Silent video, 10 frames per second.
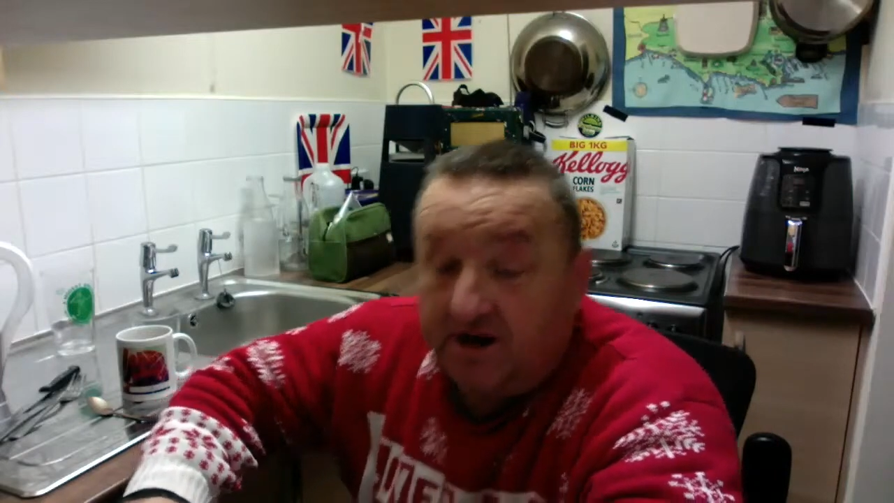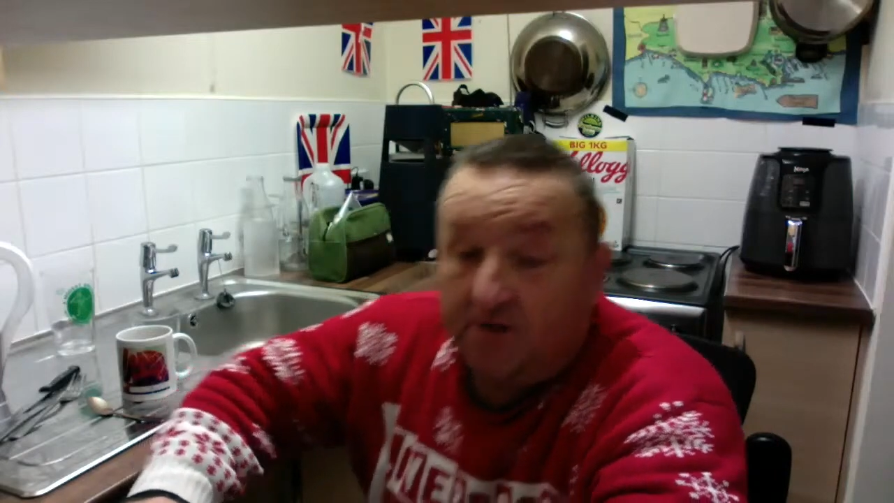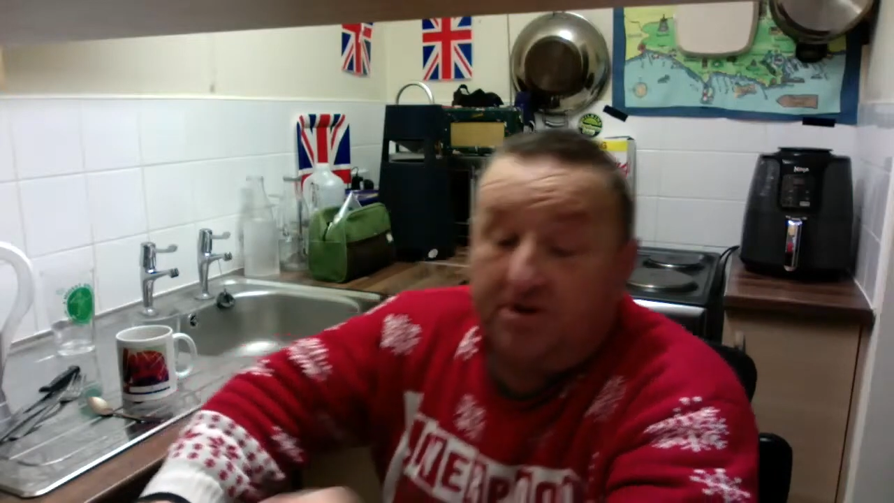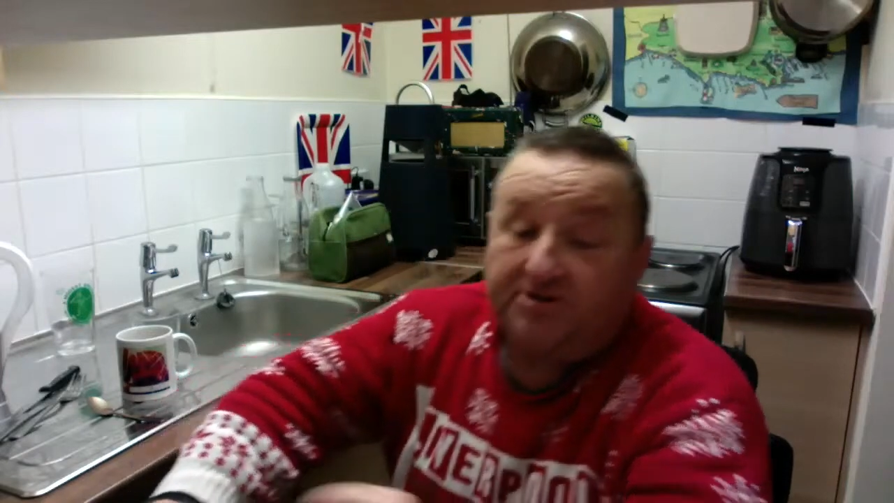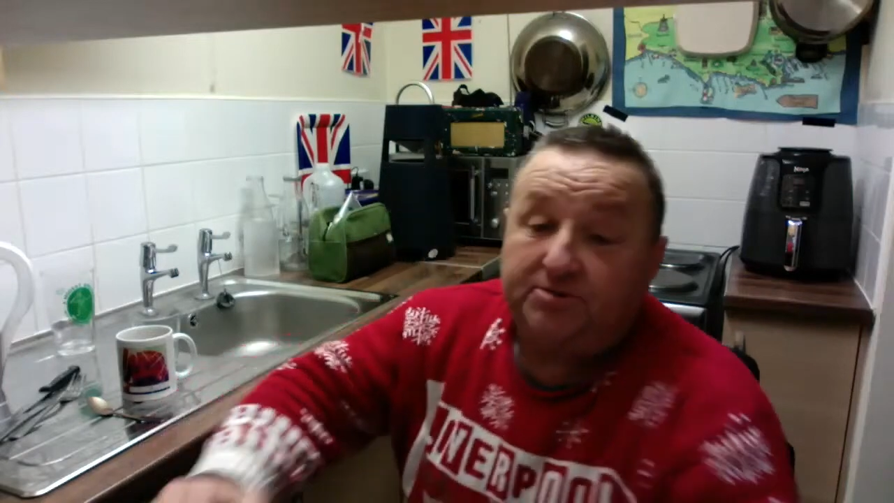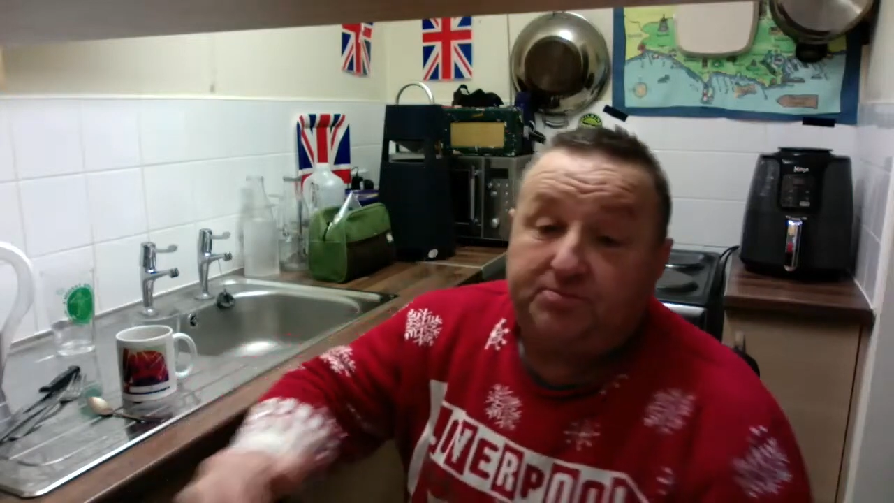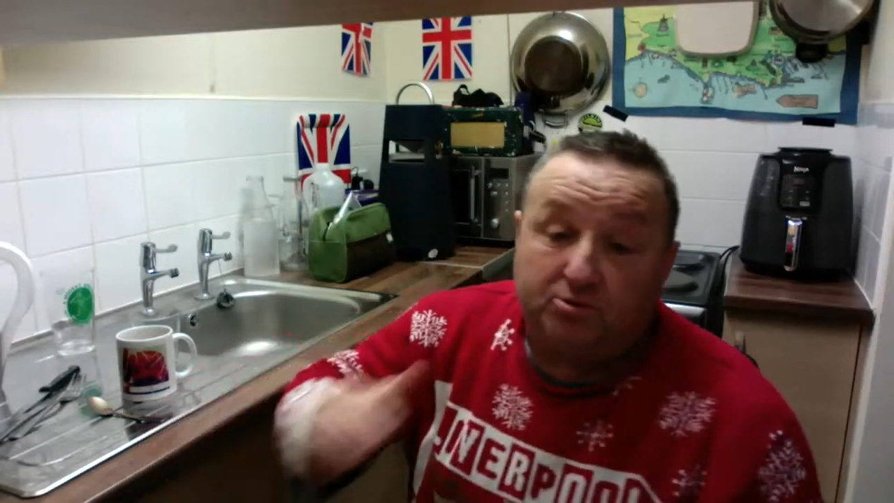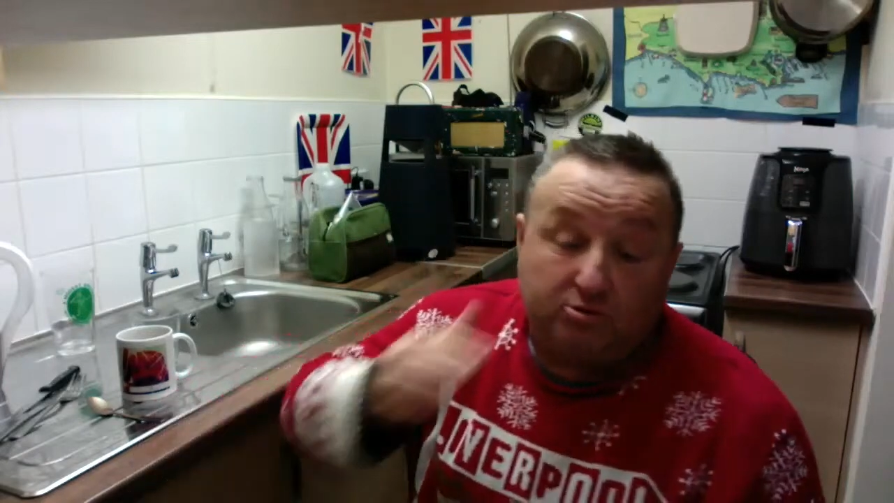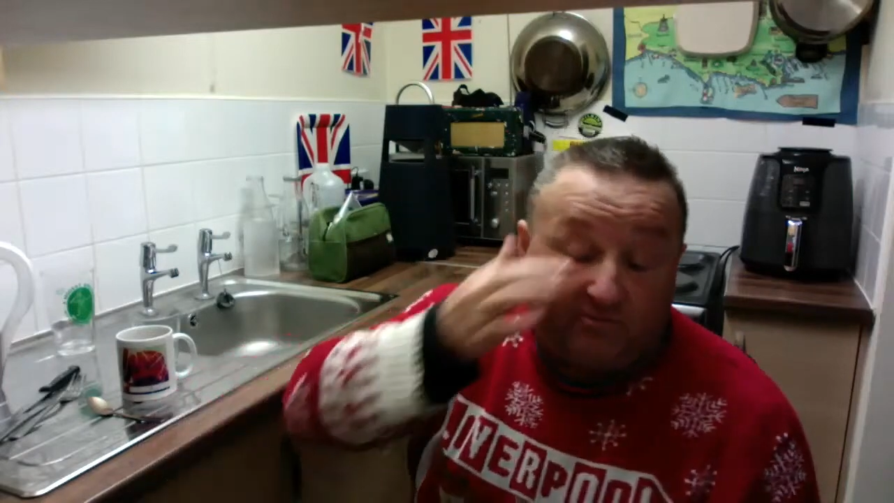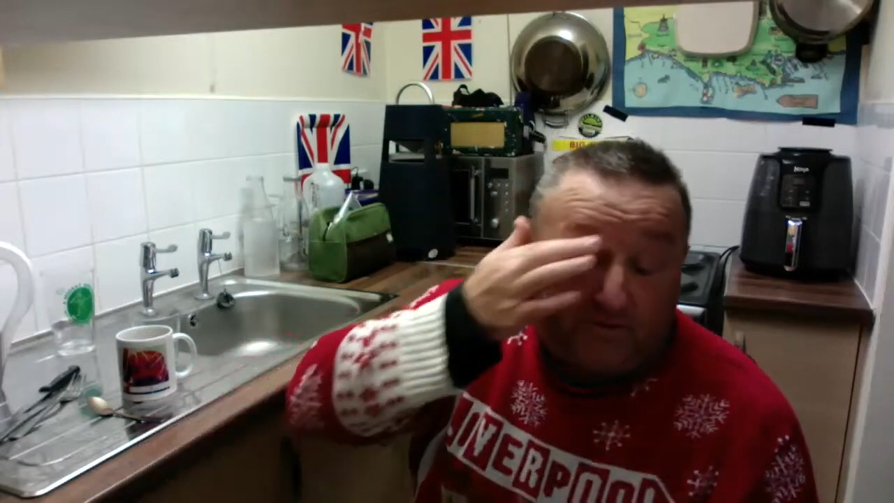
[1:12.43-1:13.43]
I went to
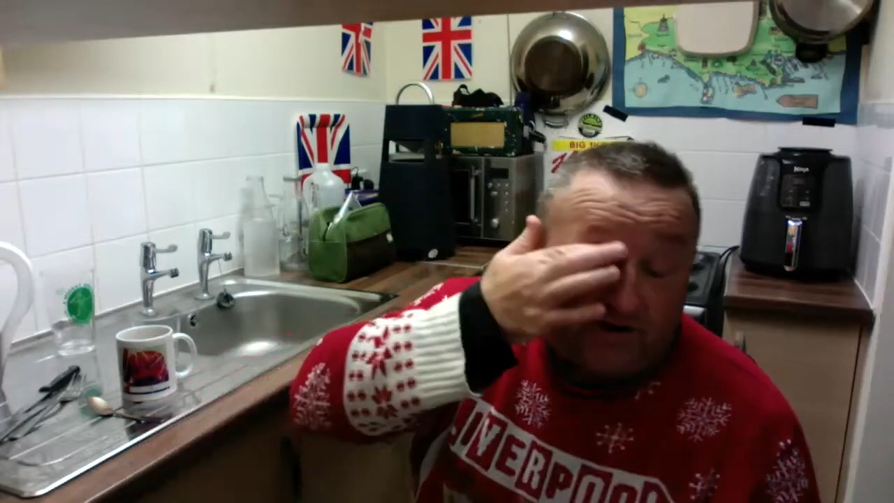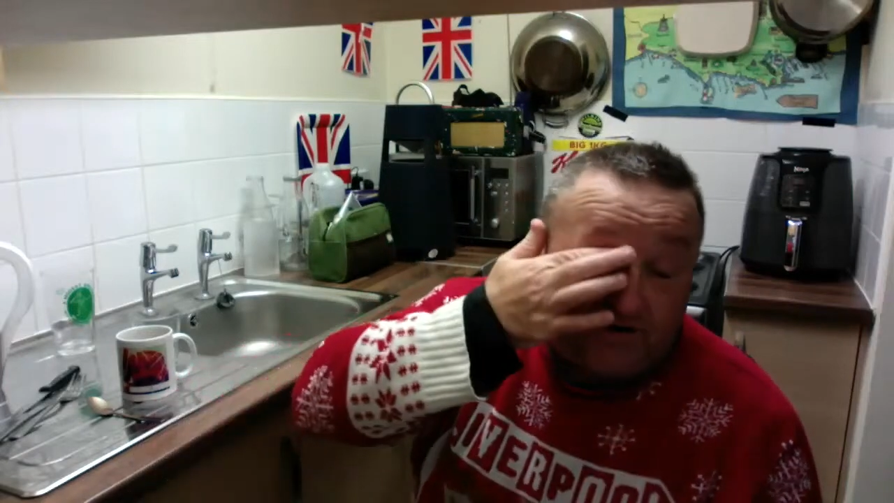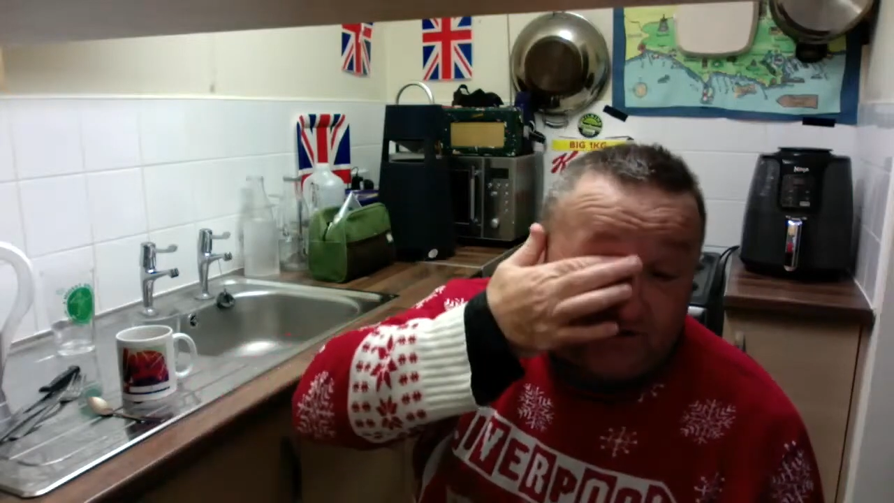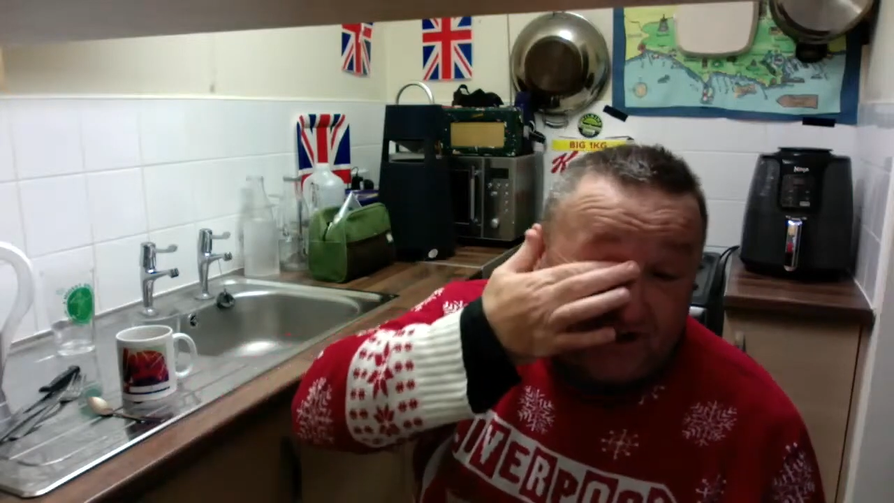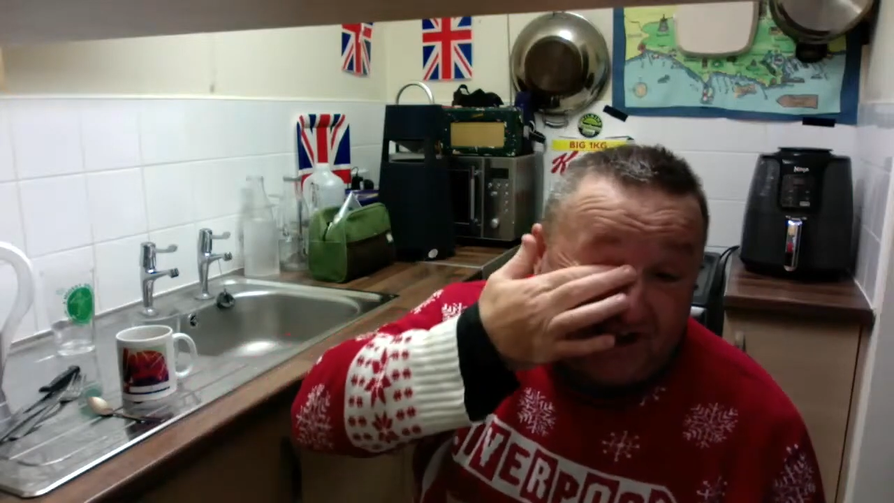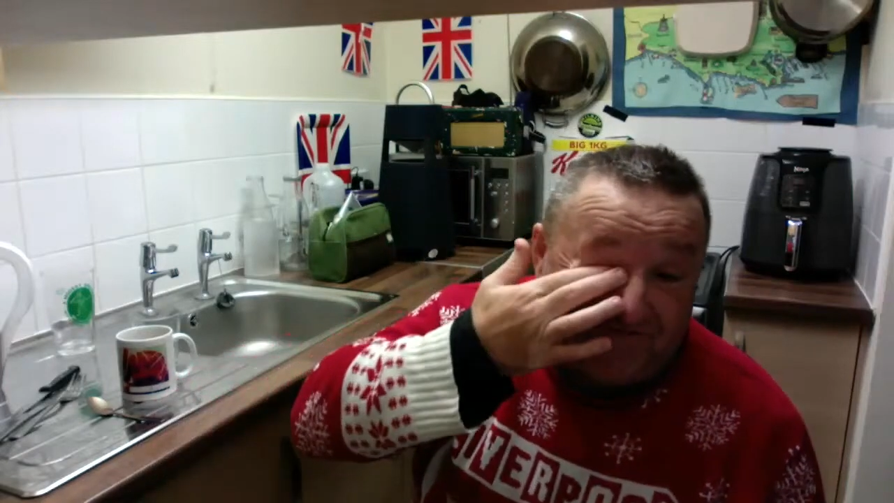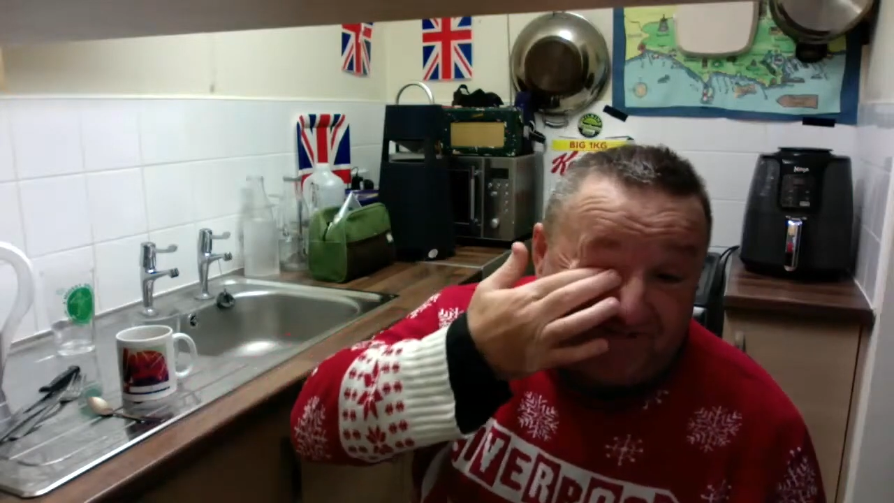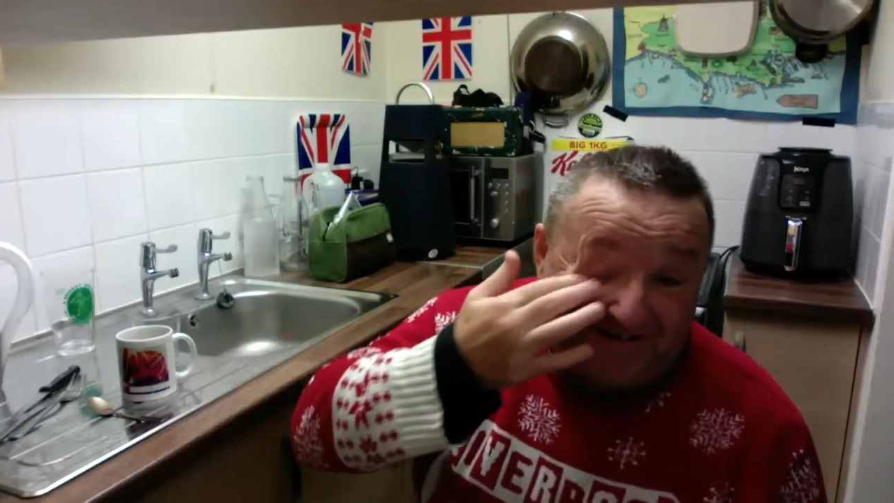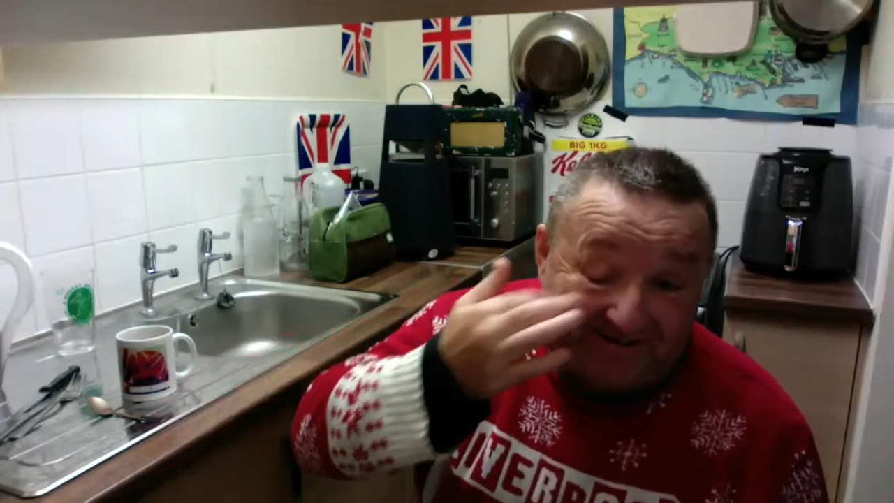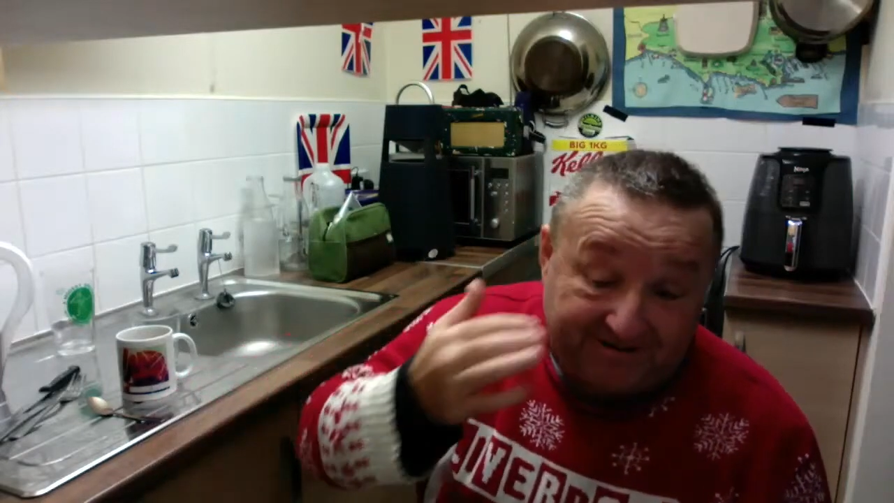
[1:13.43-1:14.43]
Poole
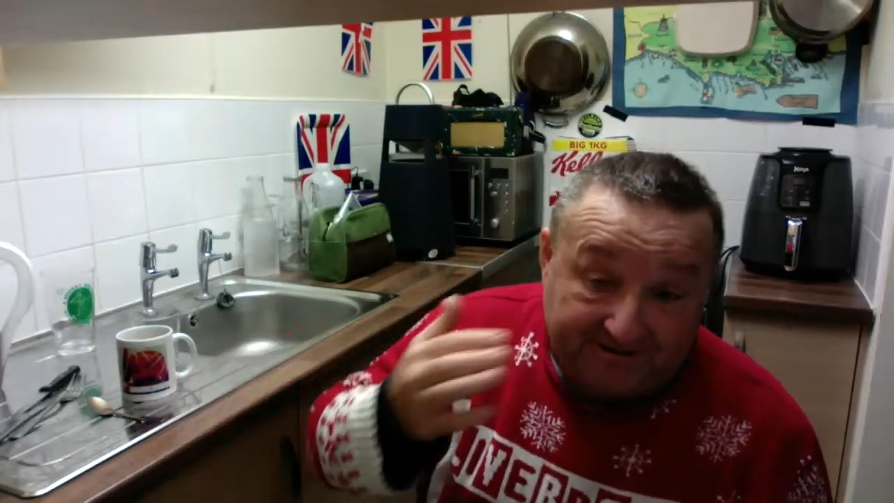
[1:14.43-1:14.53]
volunteering